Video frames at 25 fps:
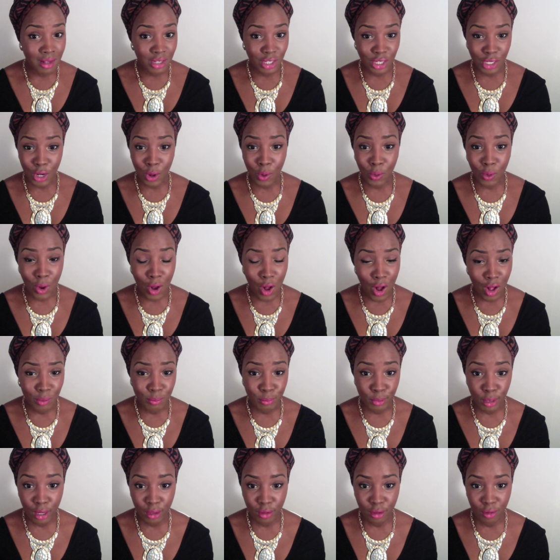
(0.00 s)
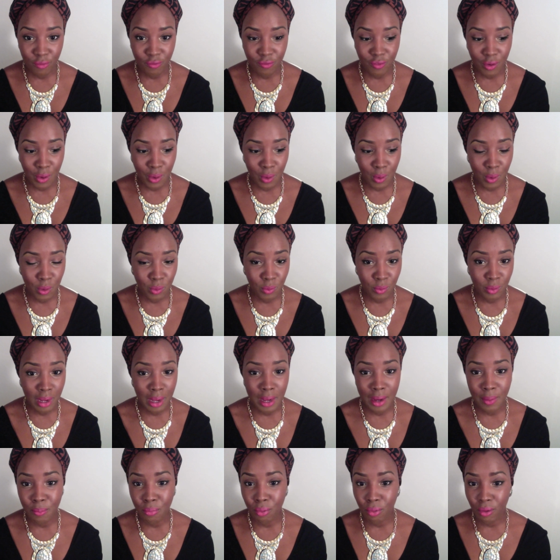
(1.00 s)
you know, called me on the phone,
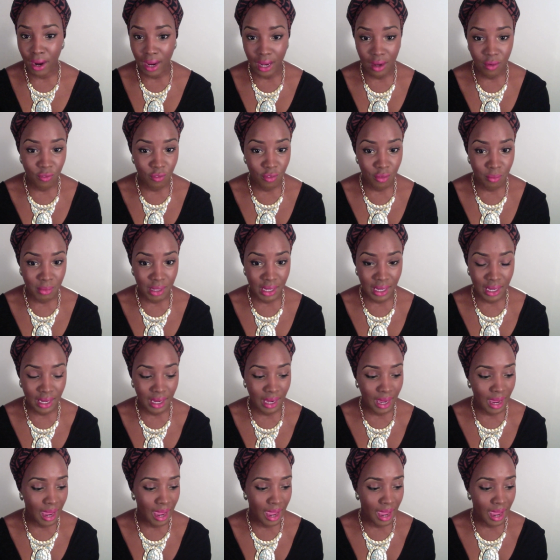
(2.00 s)
prayed for me,